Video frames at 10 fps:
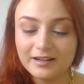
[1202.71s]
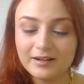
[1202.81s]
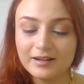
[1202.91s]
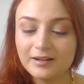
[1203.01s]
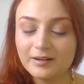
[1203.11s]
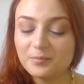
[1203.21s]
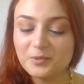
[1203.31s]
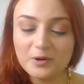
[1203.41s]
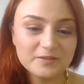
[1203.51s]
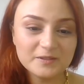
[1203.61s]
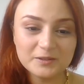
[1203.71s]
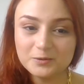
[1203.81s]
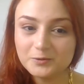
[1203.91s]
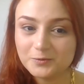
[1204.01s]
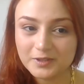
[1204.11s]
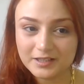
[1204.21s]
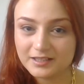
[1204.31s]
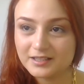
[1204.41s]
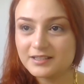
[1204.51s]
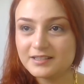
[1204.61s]
uh, both the youth
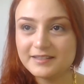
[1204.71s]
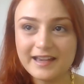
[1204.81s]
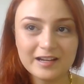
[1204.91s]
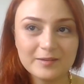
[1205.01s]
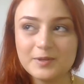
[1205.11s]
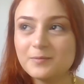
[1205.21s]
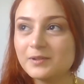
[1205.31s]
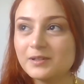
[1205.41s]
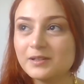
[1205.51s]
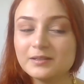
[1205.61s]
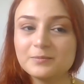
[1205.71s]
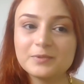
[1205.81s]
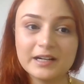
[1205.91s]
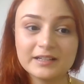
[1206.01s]
workers, young people,